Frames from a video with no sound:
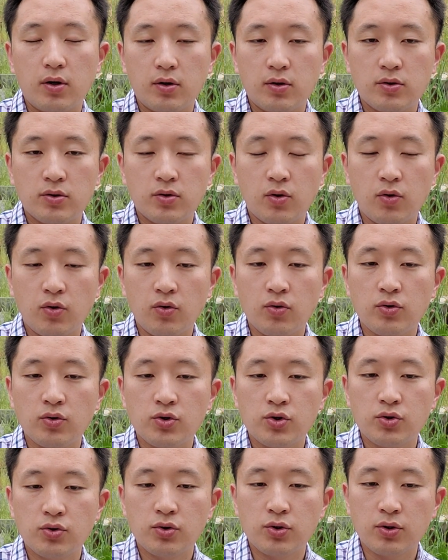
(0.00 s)
So you
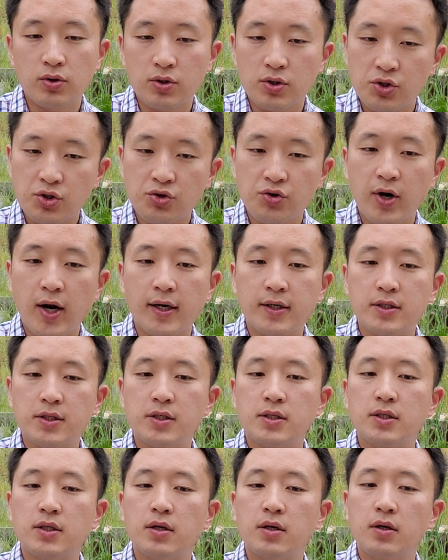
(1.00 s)
should
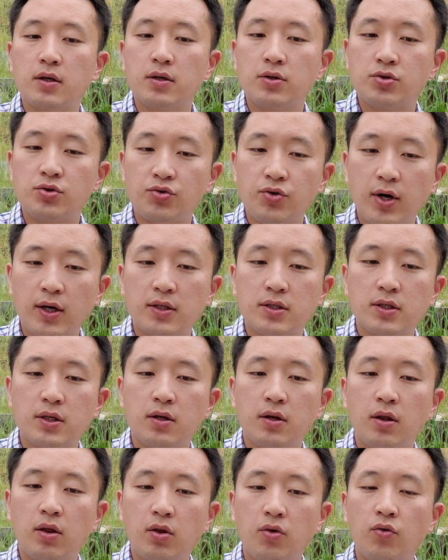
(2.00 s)

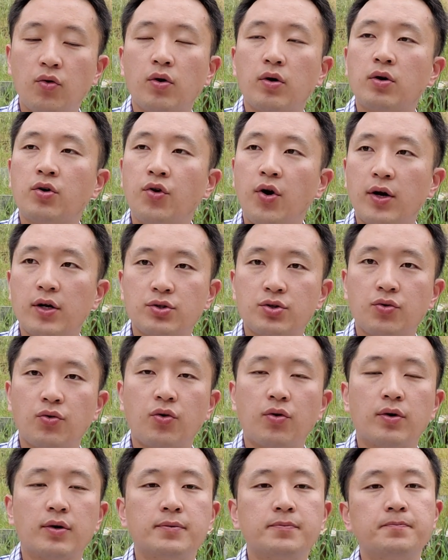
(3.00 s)
strengthen your credit
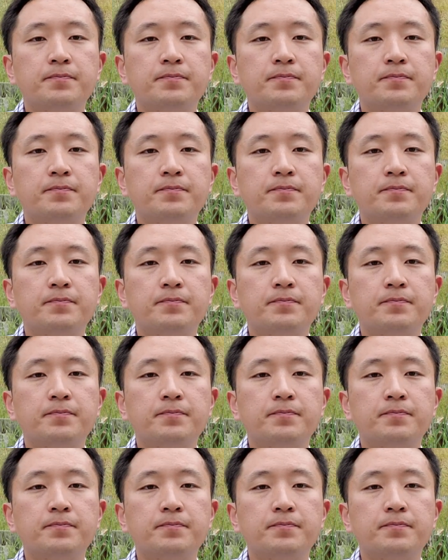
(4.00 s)
score.